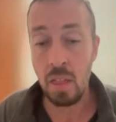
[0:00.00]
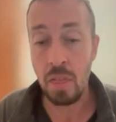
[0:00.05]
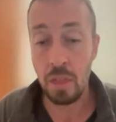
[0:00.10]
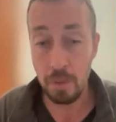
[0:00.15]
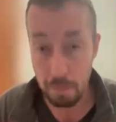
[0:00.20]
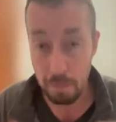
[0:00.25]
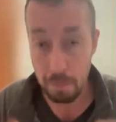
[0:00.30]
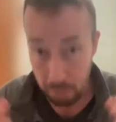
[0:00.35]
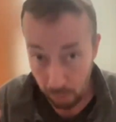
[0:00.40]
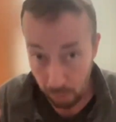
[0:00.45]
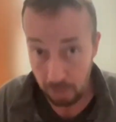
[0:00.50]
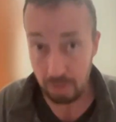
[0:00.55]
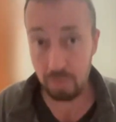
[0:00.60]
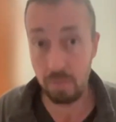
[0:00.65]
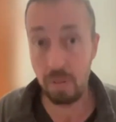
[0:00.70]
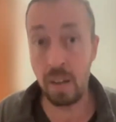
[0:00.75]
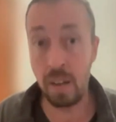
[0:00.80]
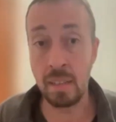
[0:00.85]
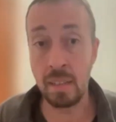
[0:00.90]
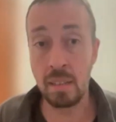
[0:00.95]
the
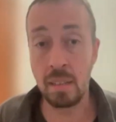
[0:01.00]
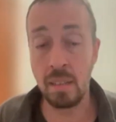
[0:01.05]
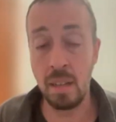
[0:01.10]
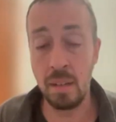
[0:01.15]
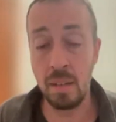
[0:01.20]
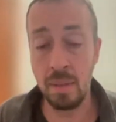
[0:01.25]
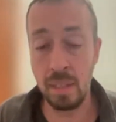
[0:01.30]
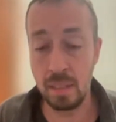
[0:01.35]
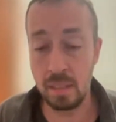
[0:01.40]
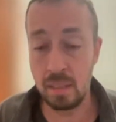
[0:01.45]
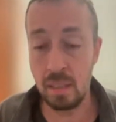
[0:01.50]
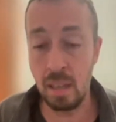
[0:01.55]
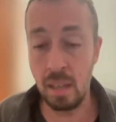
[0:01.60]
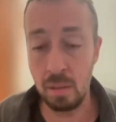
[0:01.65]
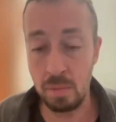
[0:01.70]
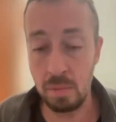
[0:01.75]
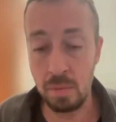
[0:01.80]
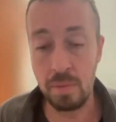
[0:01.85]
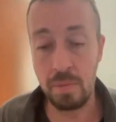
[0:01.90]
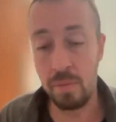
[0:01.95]
birthright of
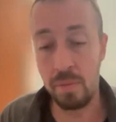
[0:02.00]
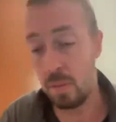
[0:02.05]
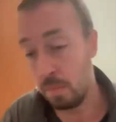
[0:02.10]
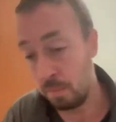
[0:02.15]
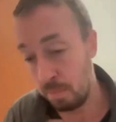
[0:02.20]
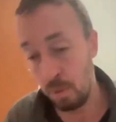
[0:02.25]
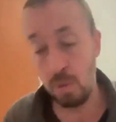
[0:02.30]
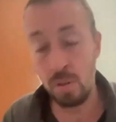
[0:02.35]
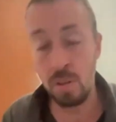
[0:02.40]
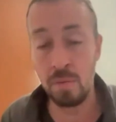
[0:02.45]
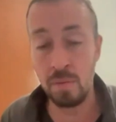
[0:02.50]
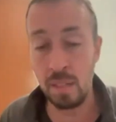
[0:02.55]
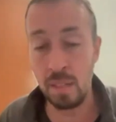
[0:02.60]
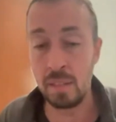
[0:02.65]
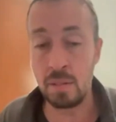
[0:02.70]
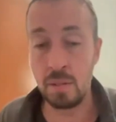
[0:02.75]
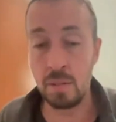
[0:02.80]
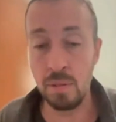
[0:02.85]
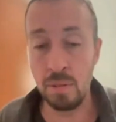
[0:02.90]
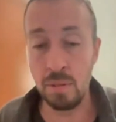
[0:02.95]
Esau for the bowl of
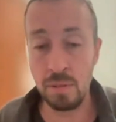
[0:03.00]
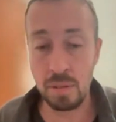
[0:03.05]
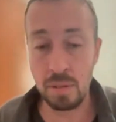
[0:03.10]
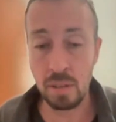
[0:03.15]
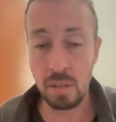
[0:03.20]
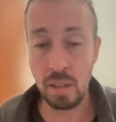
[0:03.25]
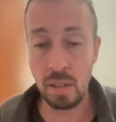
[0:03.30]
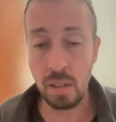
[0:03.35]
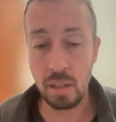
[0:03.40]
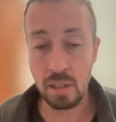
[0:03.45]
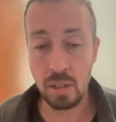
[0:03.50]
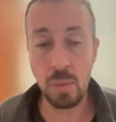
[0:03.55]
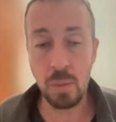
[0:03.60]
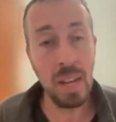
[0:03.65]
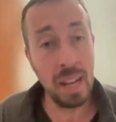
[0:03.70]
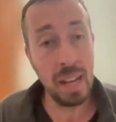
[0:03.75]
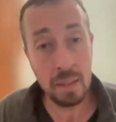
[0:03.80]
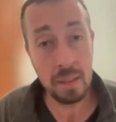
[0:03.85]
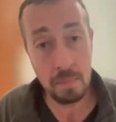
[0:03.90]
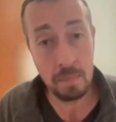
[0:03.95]
lentils. So
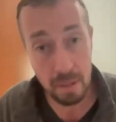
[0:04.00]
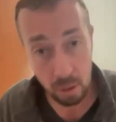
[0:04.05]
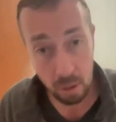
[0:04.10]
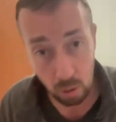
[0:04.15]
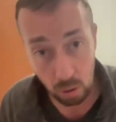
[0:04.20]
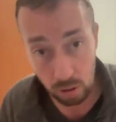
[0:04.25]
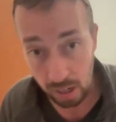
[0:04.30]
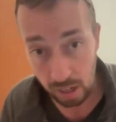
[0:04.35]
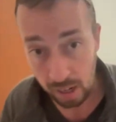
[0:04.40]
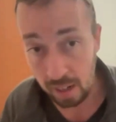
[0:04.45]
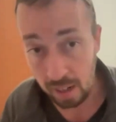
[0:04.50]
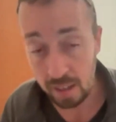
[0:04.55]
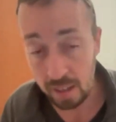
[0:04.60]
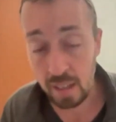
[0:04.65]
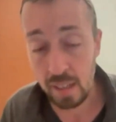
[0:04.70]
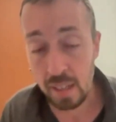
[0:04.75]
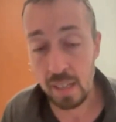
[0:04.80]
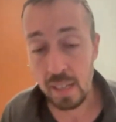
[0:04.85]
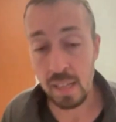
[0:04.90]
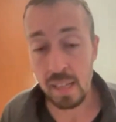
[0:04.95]
he had the Bechorah,
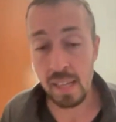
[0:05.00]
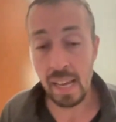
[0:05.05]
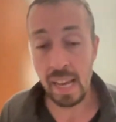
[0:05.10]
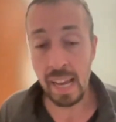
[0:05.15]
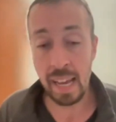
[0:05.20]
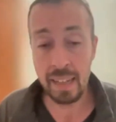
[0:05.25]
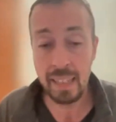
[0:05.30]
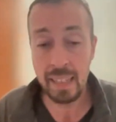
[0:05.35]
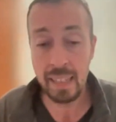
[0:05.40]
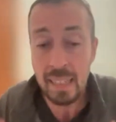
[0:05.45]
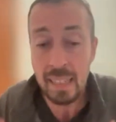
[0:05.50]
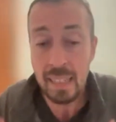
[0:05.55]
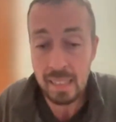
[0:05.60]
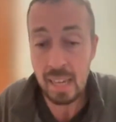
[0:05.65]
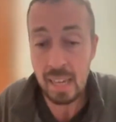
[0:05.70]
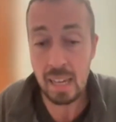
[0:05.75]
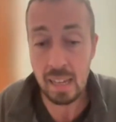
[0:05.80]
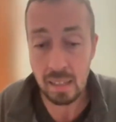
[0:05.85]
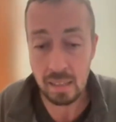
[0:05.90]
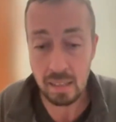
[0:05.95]
and he
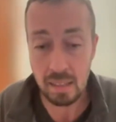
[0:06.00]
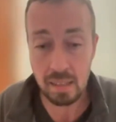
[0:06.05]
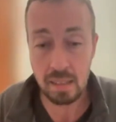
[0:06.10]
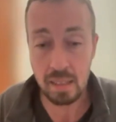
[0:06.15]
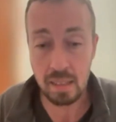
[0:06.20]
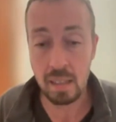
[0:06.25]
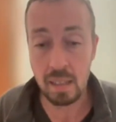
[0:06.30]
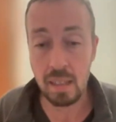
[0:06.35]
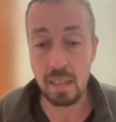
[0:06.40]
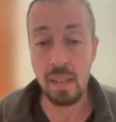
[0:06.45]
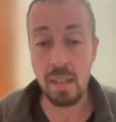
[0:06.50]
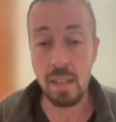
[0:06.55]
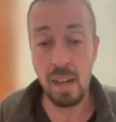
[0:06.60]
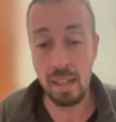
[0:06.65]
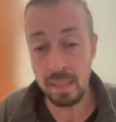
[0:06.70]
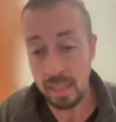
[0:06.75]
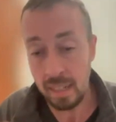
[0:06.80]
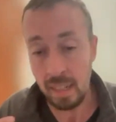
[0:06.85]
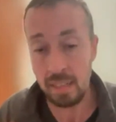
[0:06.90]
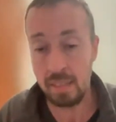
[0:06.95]
says,
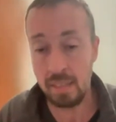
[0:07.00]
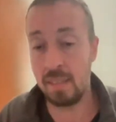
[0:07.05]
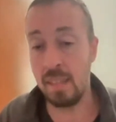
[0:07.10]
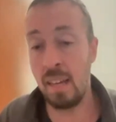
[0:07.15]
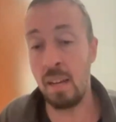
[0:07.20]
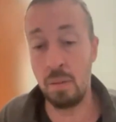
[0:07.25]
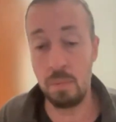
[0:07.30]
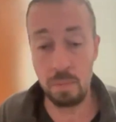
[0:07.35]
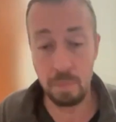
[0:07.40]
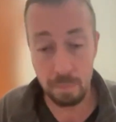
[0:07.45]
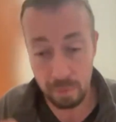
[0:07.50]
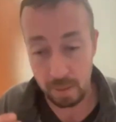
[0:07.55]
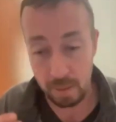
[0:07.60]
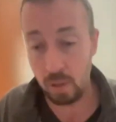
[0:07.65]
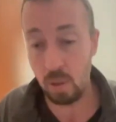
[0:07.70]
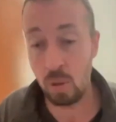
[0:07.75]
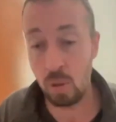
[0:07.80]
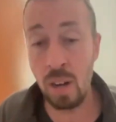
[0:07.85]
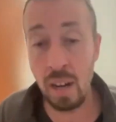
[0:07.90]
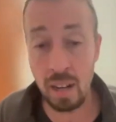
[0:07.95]
Ani Esau
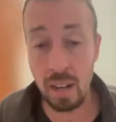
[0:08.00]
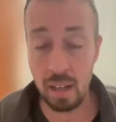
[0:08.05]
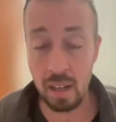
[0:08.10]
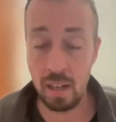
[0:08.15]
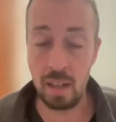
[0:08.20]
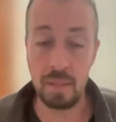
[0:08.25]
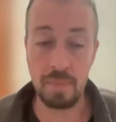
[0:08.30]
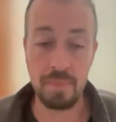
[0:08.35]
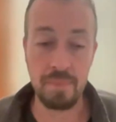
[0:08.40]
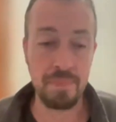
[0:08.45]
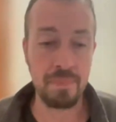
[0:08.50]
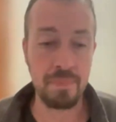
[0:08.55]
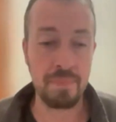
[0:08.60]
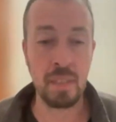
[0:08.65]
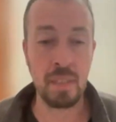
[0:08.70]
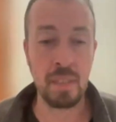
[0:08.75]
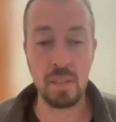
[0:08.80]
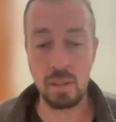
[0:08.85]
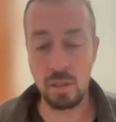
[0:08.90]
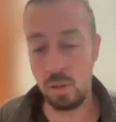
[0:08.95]
Bechorecha.
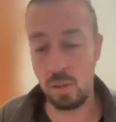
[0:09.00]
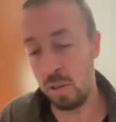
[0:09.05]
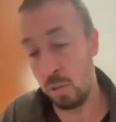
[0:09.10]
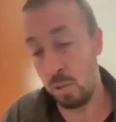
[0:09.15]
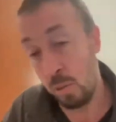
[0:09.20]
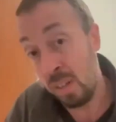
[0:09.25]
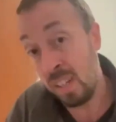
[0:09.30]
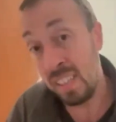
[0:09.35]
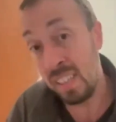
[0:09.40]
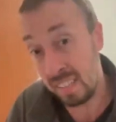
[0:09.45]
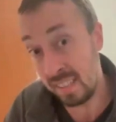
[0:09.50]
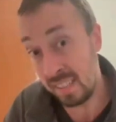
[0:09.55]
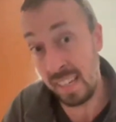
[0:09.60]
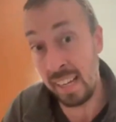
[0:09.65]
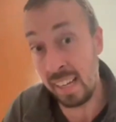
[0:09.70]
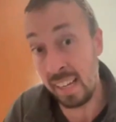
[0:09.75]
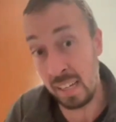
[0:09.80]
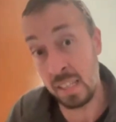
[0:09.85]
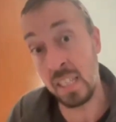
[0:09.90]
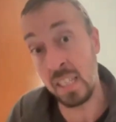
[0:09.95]
So on the one hand, he's
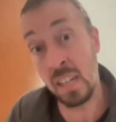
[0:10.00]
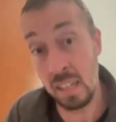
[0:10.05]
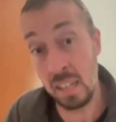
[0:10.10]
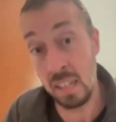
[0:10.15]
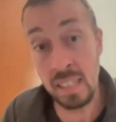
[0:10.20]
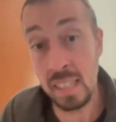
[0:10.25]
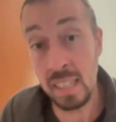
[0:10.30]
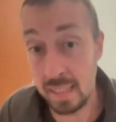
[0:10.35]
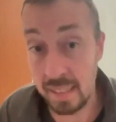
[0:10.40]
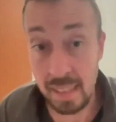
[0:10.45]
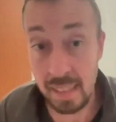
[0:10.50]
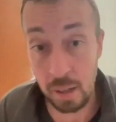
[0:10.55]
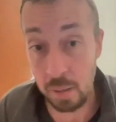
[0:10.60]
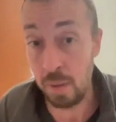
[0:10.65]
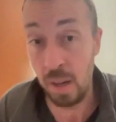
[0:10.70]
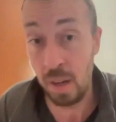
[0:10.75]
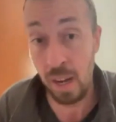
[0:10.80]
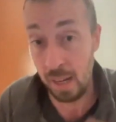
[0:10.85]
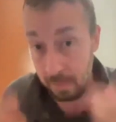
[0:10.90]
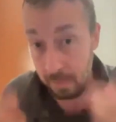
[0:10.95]
saying, Ani
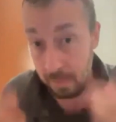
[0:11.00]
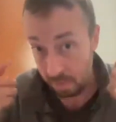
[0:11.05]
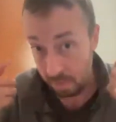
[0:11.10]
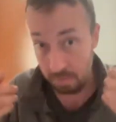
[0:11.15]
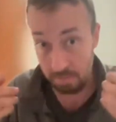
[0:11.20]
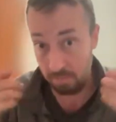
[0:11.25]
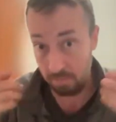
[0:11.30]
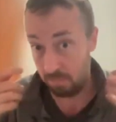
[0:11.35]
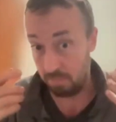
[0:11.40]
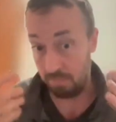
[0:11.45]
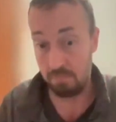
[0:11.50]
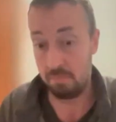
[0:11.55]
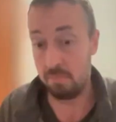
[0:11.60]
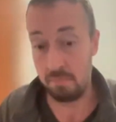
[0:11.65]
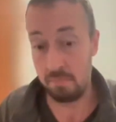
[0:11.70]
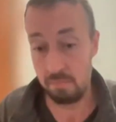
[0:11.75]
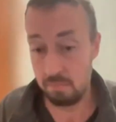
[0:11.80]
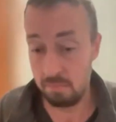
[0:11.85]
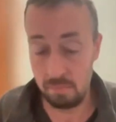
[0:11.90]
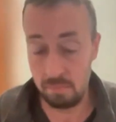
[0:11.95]
Esau, I'm
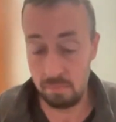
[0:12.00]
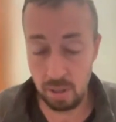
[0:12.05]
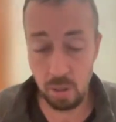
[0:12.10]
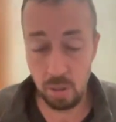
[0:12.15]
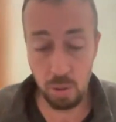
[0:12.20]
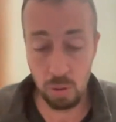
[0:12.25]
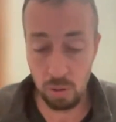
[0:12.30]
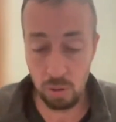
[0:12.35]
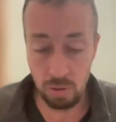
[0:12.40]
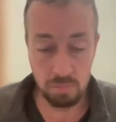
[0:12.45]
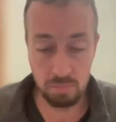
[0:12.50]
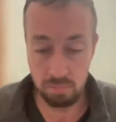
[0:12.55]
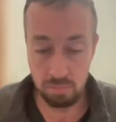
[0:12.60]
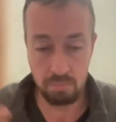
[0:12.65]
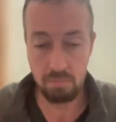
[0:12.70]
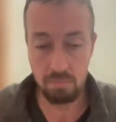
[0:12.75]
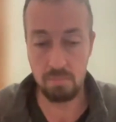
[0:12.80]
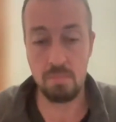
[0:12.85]
your